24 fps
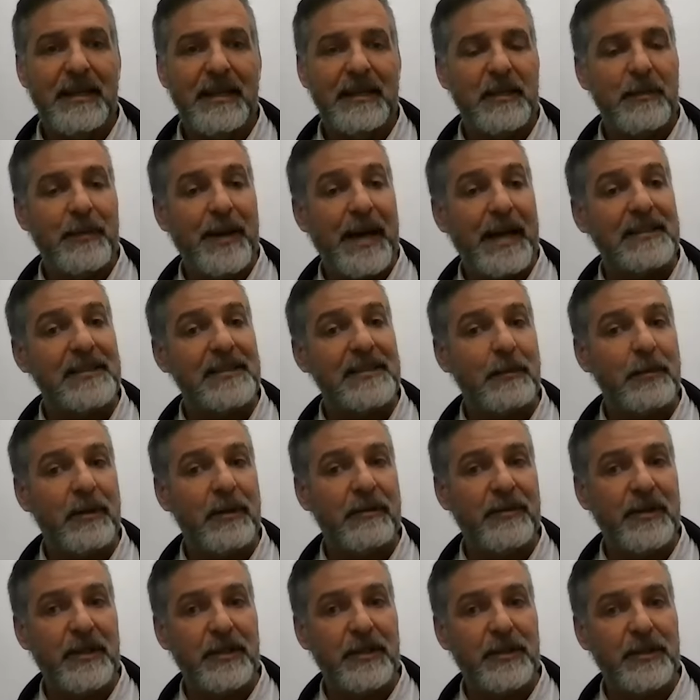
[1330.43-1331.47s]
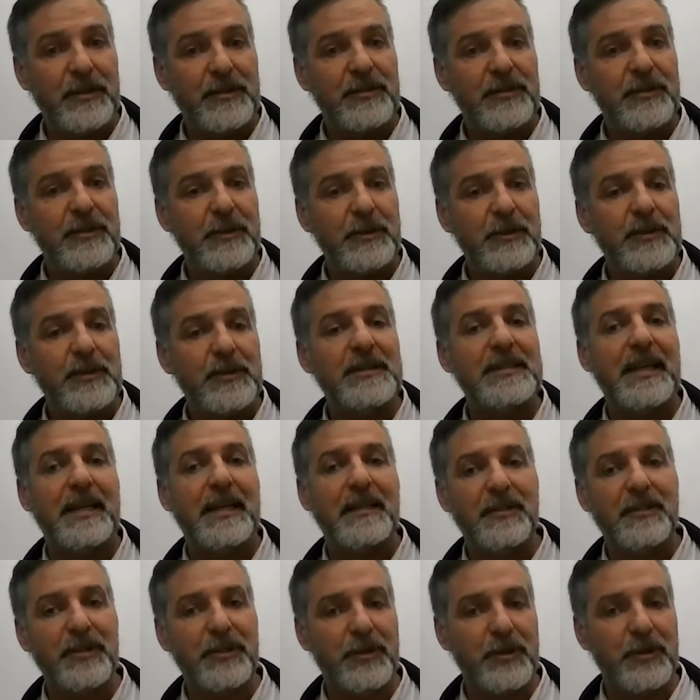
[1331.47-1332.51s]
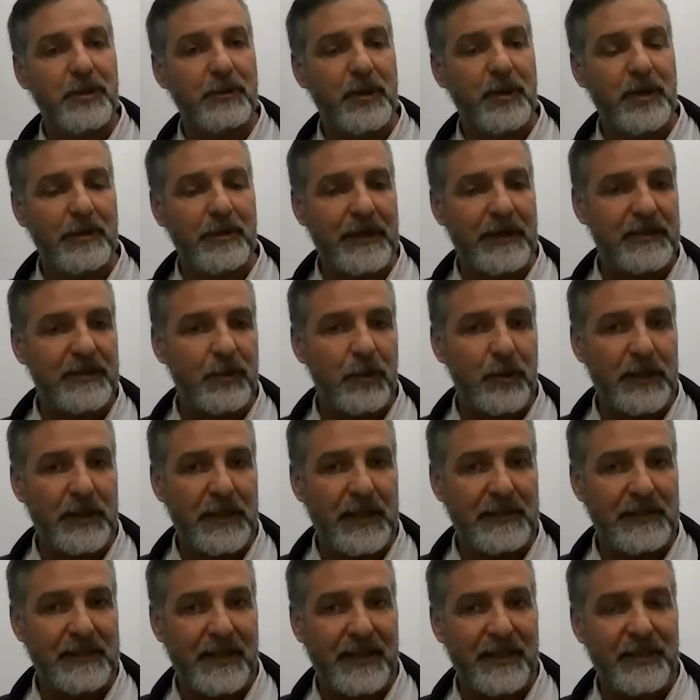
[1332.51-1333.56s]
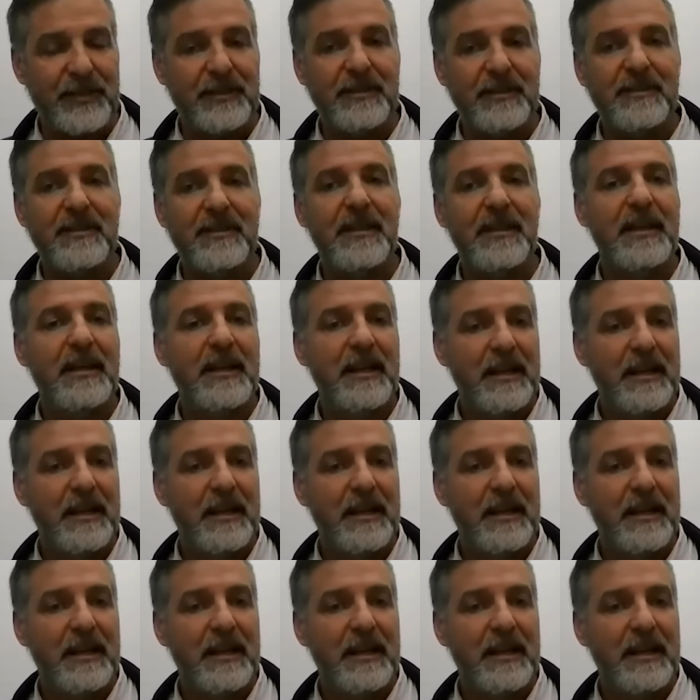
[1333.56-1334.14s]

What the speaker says: in the past couple of years to send to community-based organizations